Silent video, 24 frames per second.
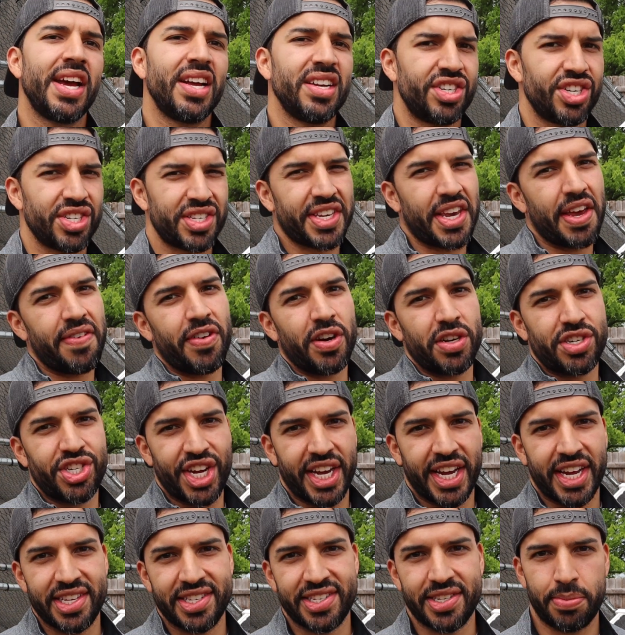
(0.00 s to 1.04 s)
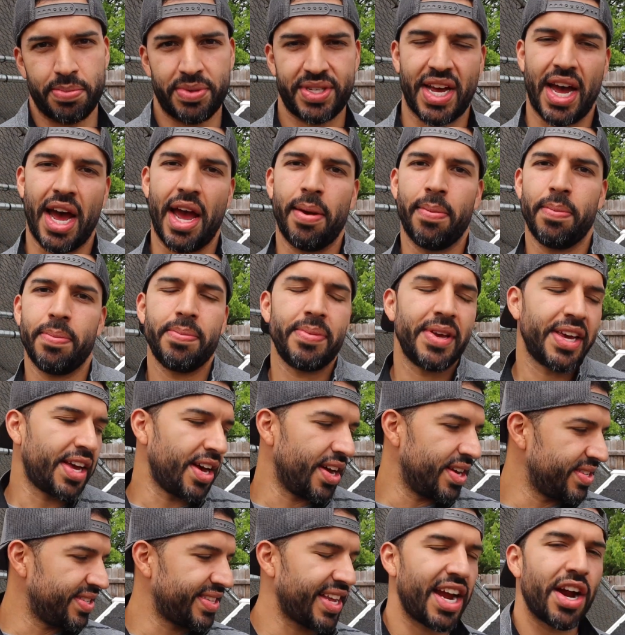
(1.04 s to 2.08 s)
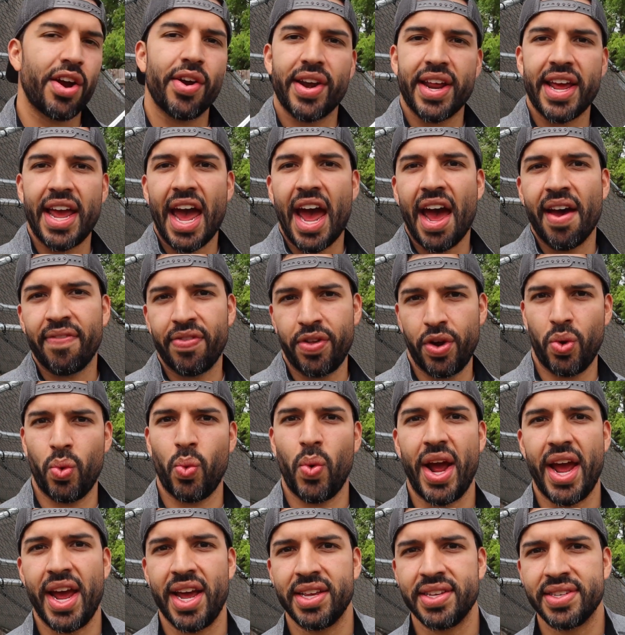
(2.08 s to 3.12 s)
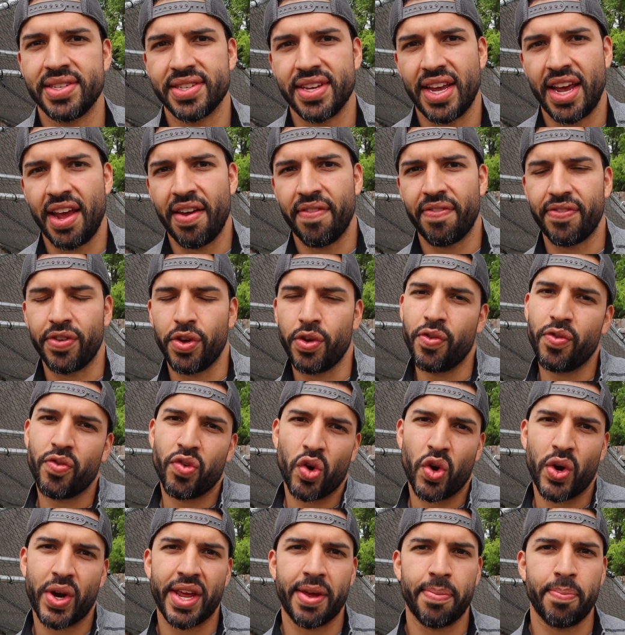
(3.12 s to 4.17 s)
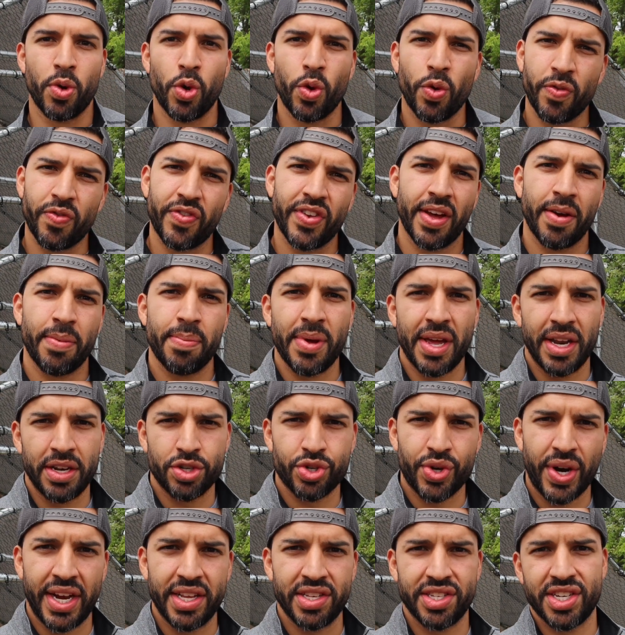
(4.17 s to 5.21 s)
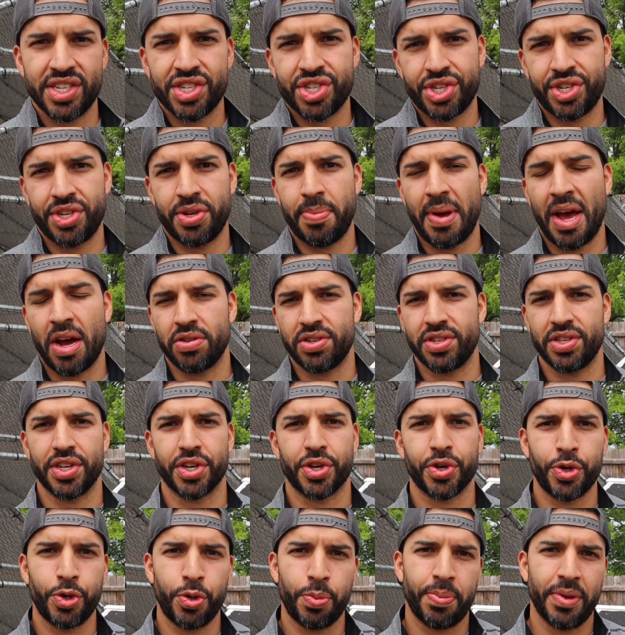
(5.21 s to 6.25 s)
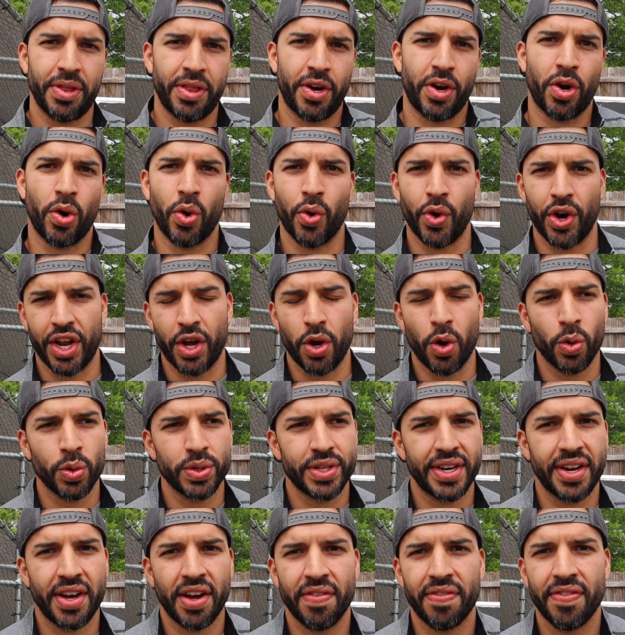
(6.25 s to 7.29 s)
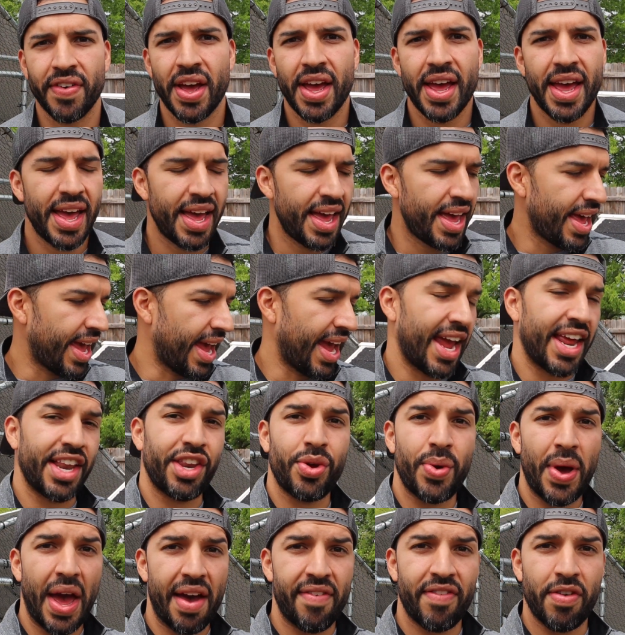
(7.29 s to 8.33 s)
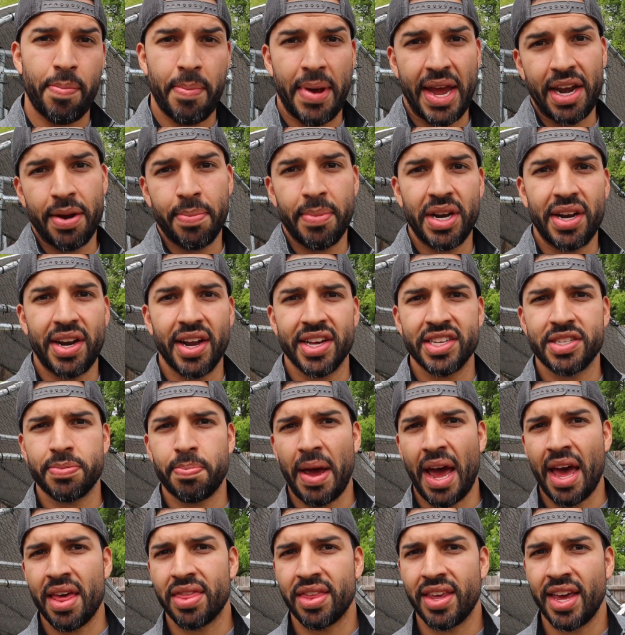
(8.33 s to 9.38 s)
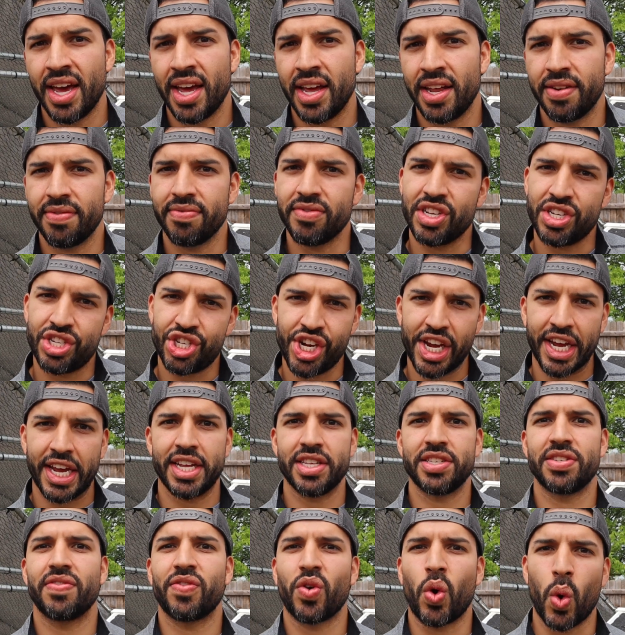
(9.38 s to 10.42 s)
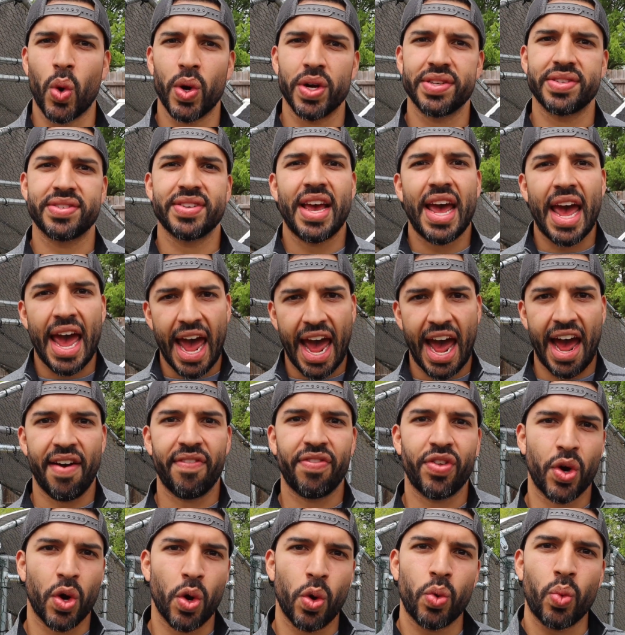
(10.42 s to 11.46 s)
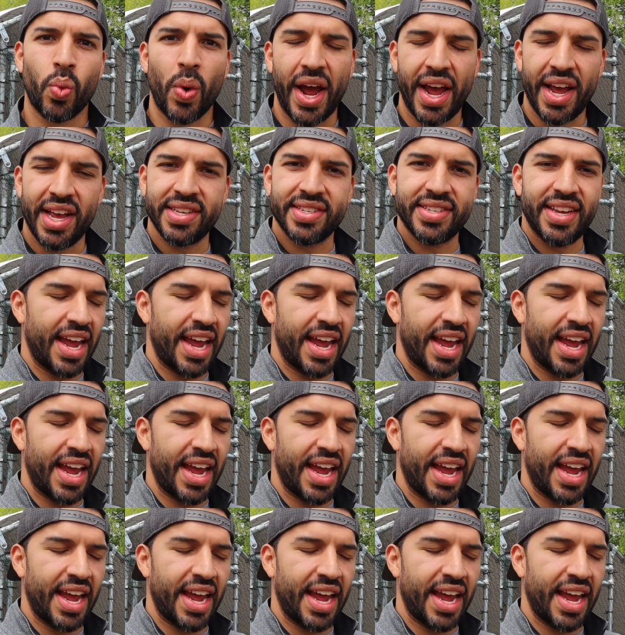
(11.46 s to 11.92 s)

just give your chickens some time, because they already have their ways. If you've already moved them and transitioned them out to the coop and they're already old enough and you haven't made them a dust bath yet, the chickens of course have their own ways.